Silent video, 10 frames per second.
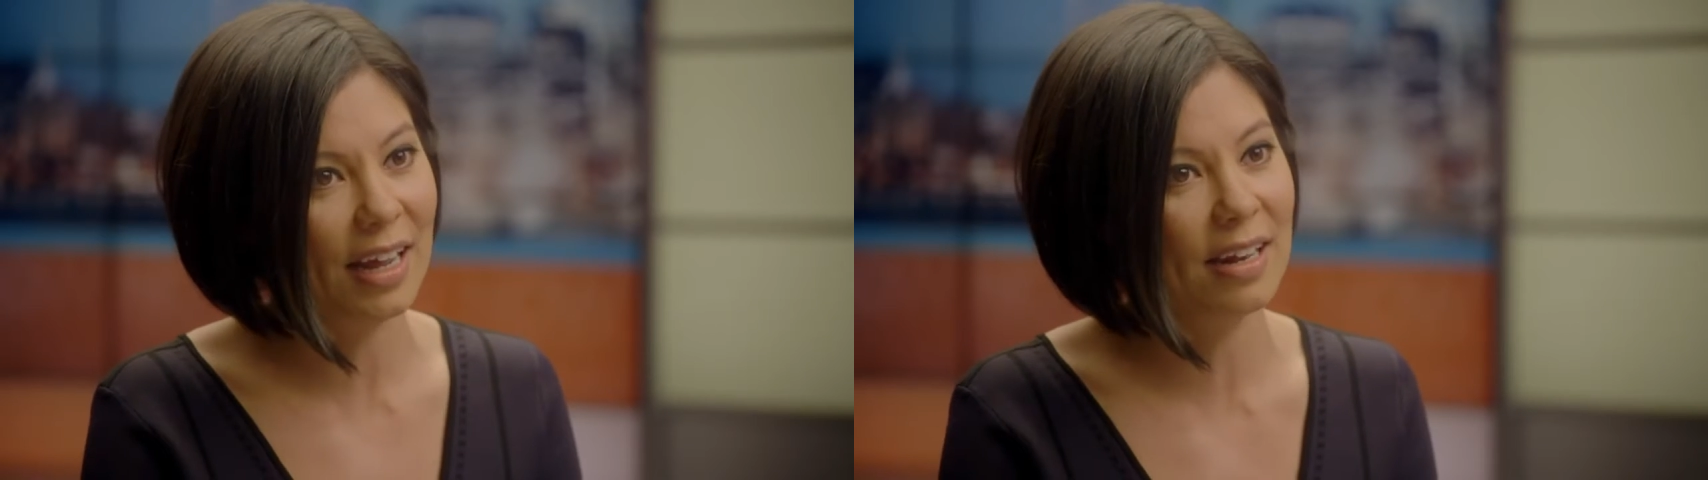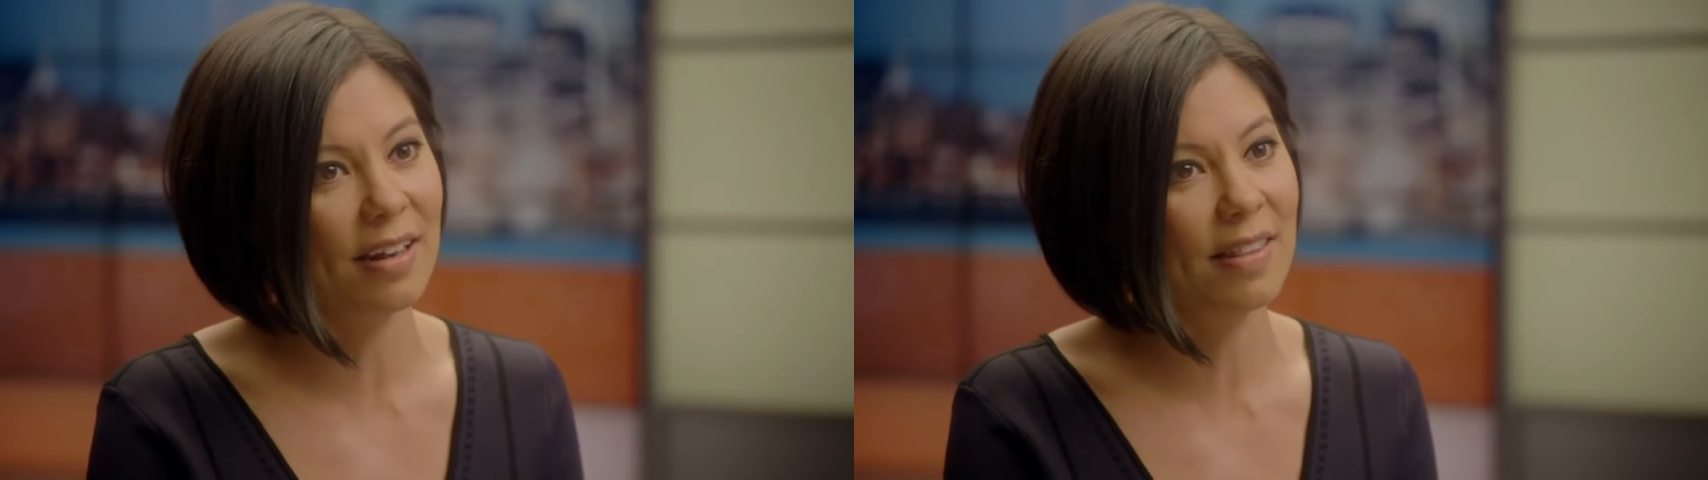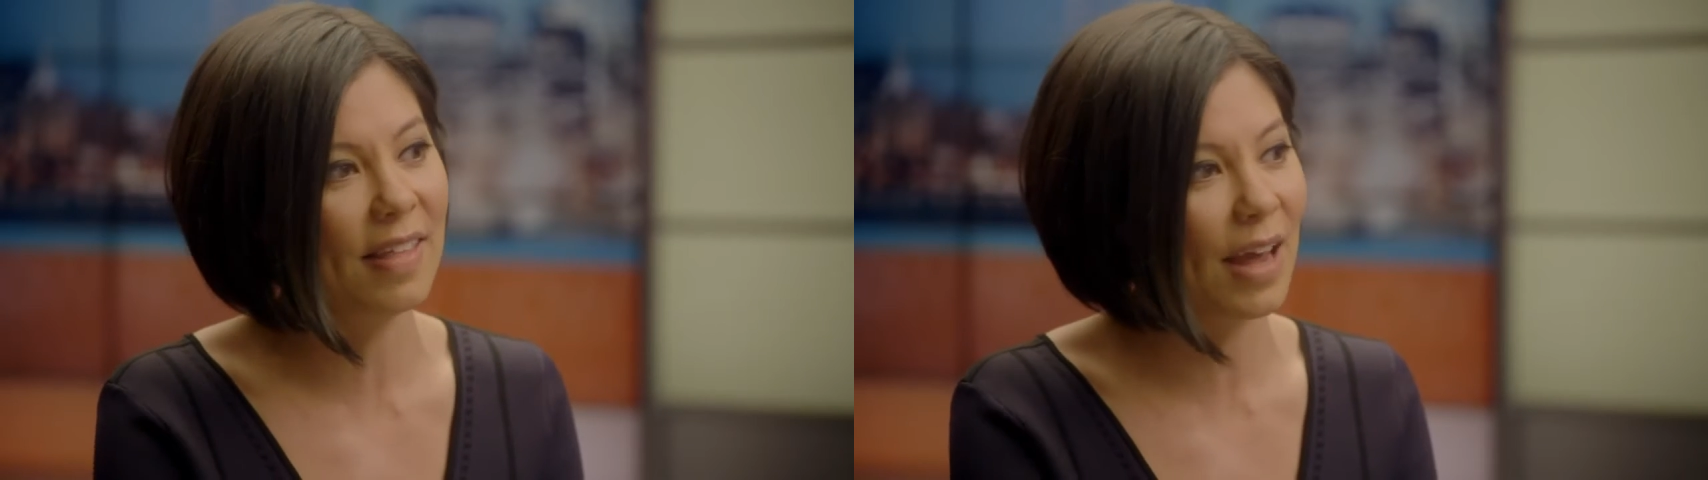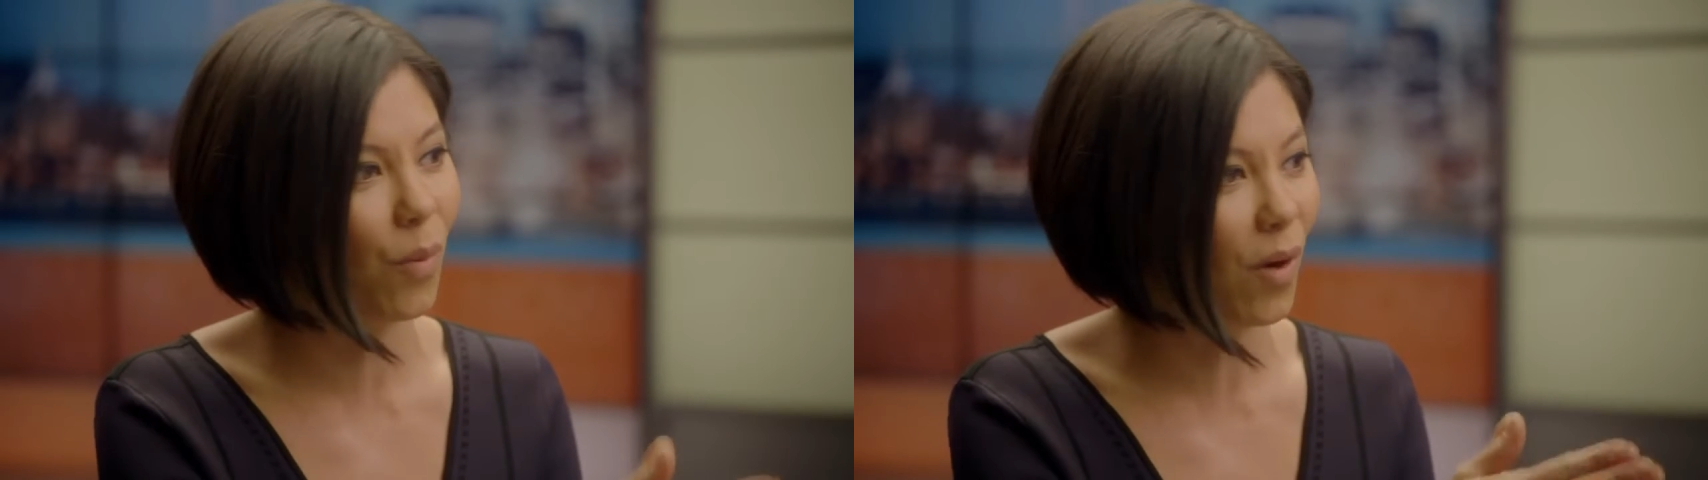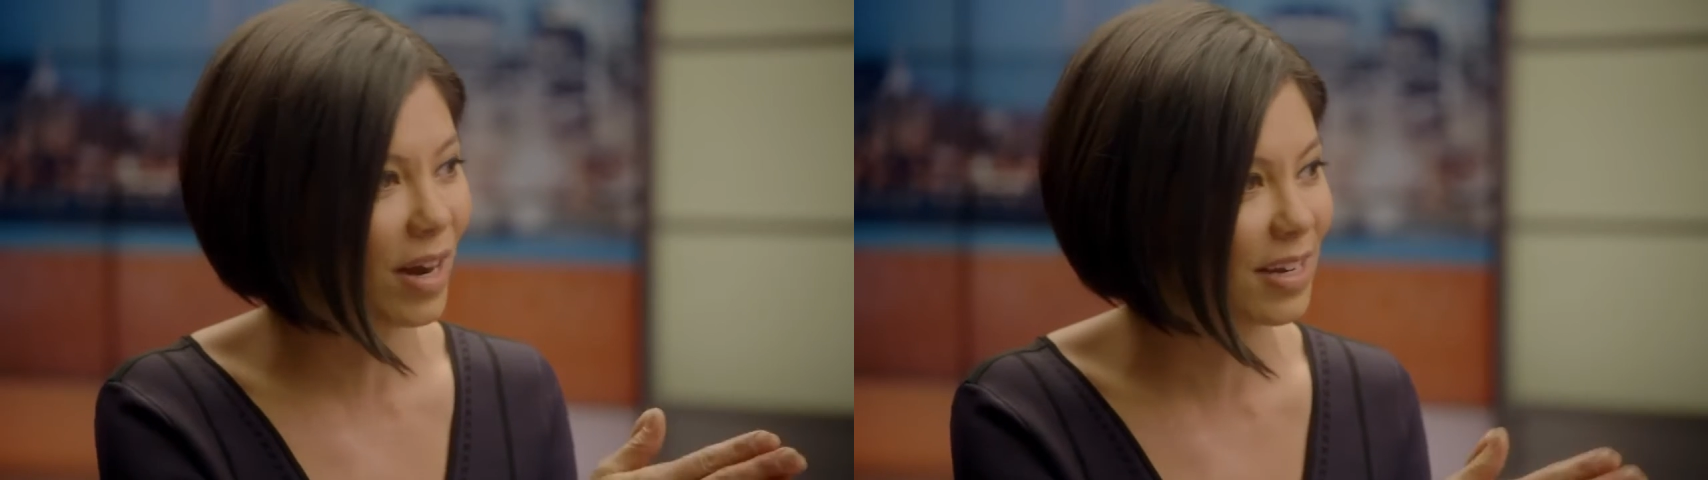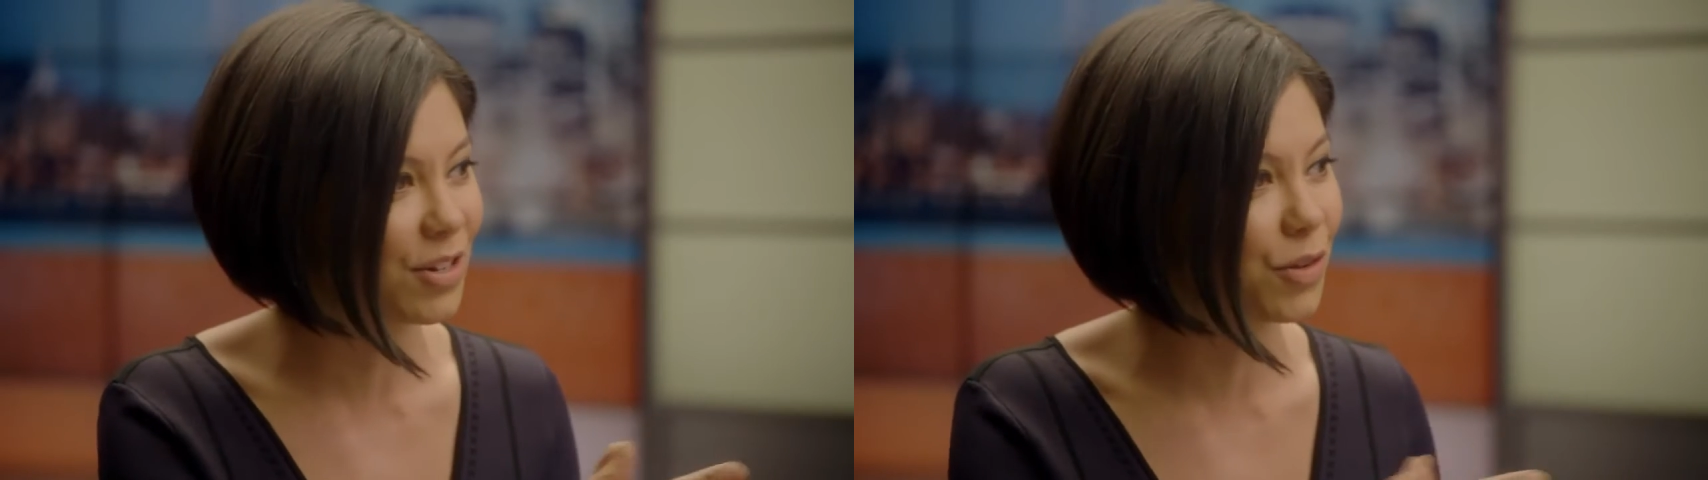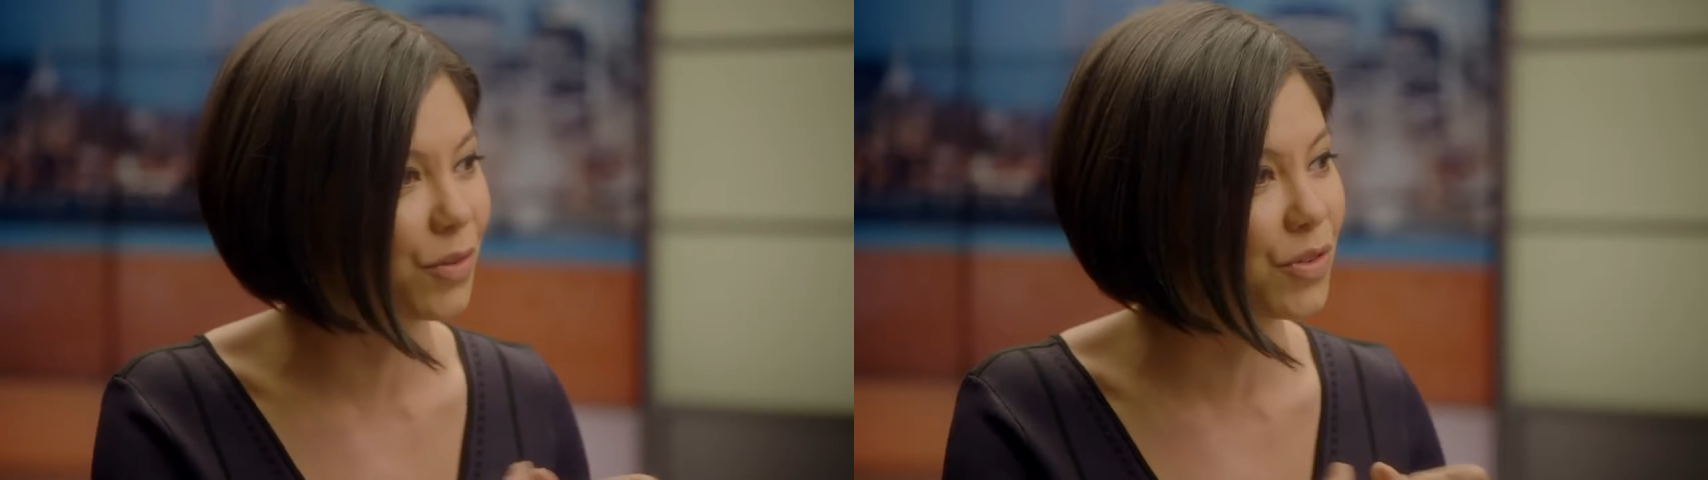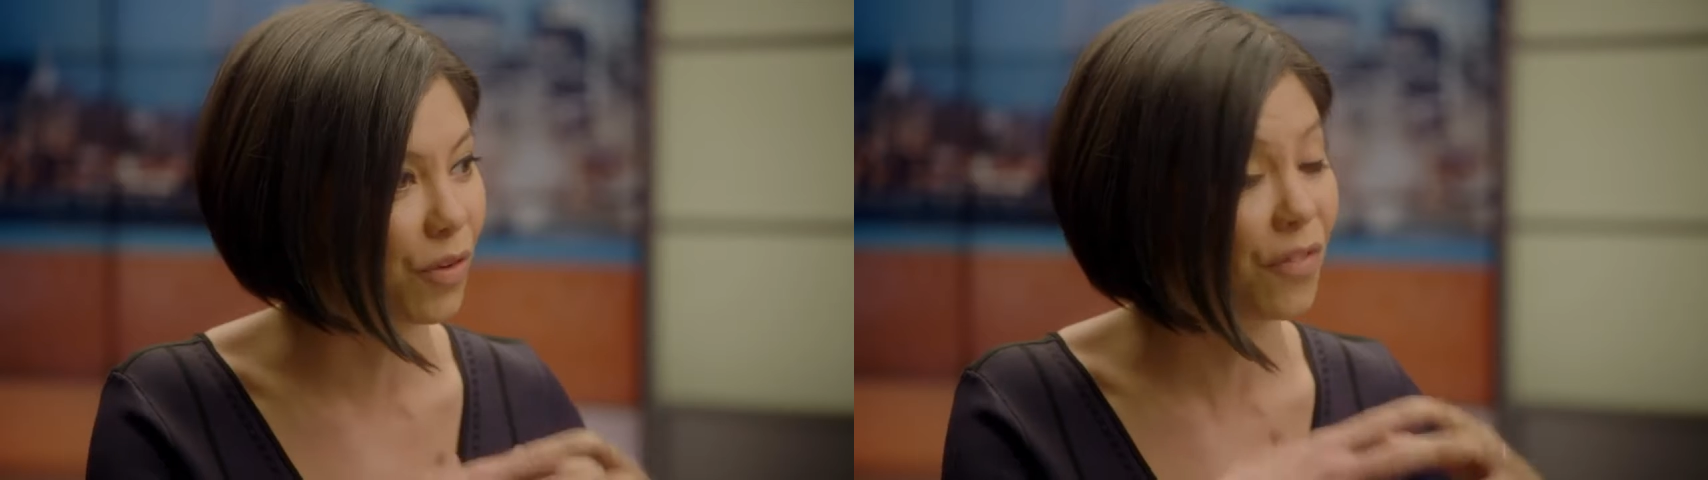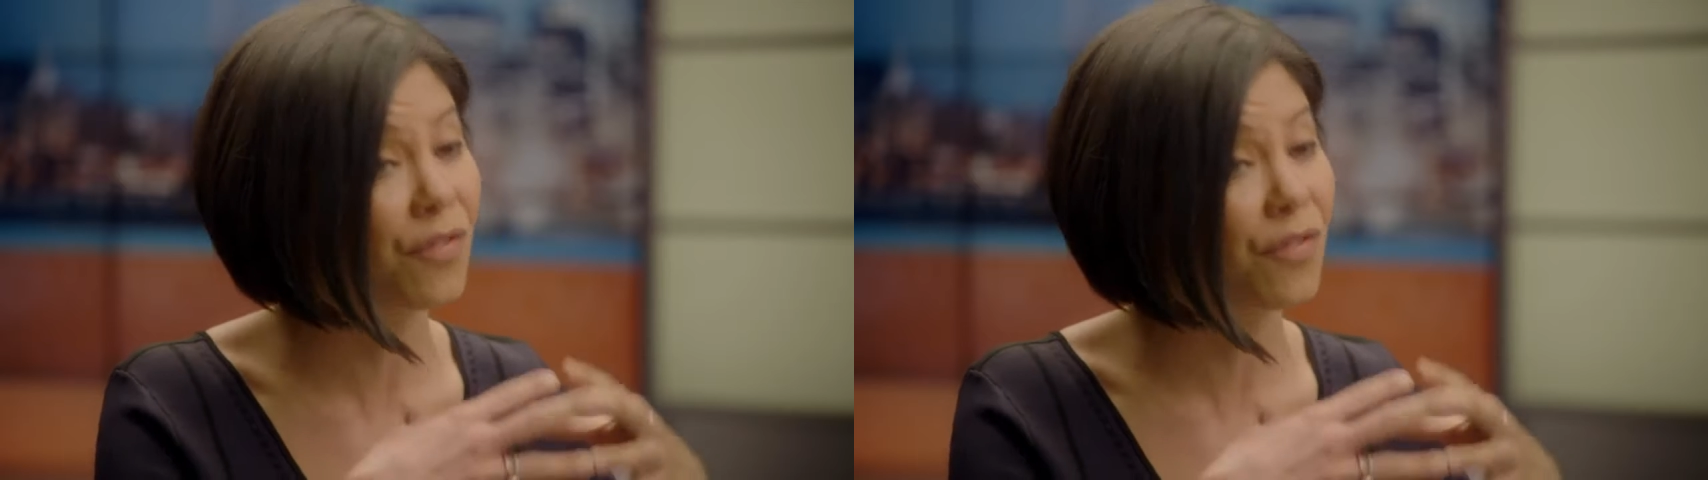and they wanted to sort